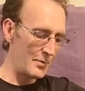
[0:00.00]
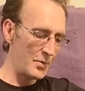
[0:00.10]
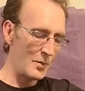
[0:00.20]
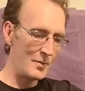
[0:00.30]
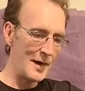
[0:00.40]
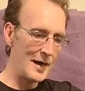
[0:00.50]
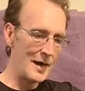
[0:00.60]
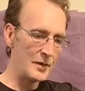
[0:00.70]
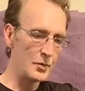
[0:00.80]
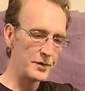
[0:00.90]
The problem I
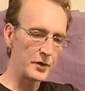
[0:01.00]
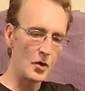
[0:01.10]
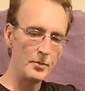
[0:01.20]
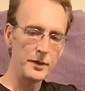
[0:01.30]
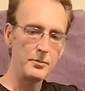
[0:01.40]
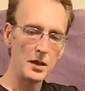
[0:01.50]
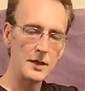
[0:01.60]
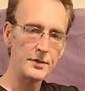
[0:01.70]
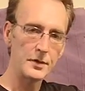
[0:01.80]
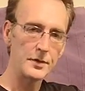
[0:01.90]
had was the concrete
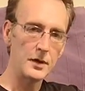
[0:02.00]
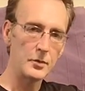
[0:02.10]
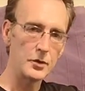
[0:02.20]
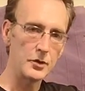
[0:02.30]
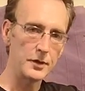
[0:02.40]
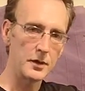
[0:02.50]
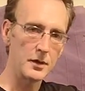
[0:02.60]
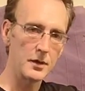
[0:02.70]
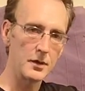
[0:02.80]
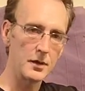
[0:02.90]
plasters that I was
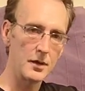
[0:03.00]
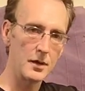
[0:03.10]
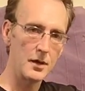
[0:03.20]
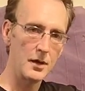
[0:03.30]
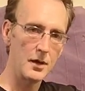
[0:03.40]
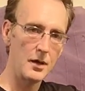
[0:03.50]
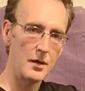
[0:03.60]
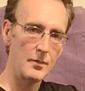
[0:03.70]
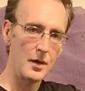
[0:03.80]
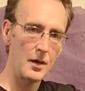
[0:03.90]
using
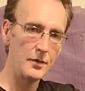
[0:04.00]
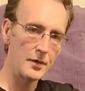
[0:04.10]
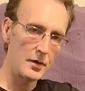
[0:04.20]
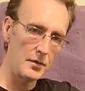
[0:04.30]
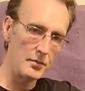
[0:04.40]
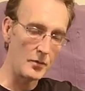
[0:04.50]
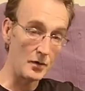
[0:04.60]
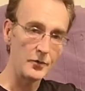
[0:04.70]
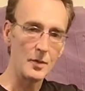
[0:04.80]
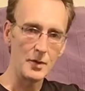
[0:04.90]
on
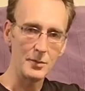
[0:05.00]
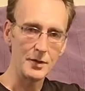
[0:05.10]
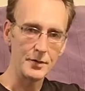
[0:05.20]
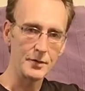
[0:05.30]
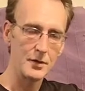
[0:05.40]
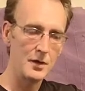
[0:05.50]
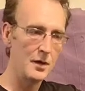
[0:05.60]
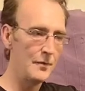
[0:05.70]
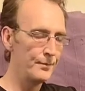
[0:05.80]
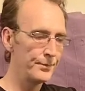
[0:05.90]
top of the blisters.
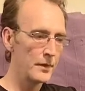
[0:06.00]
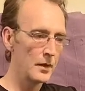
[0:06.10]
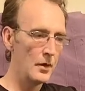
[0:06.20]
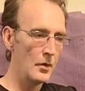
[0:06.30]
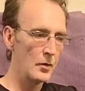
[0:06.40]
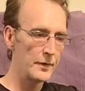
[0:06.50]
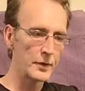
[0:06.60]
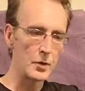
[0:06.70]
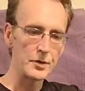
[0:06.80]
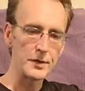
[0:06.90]

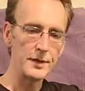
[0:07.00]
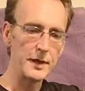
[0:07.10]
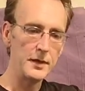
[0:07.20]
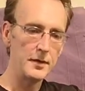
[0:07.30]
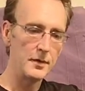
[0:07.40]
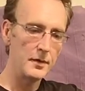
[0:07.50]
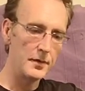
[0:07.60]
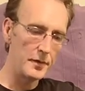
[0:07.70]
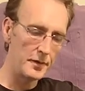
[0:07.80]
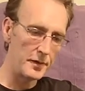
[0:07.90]
Over the course of the day,
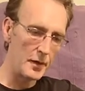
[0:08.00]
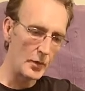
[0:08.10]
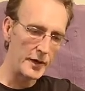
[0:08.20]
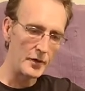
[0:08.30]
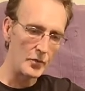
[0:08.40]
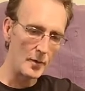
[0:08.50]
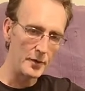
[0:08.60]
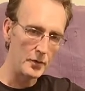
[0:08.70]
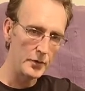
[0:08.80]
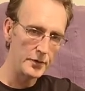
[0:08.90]
they were kind of
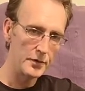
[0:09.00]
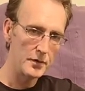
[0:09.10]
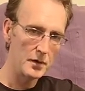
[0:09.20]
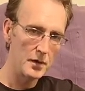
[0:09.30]
rubbing loose,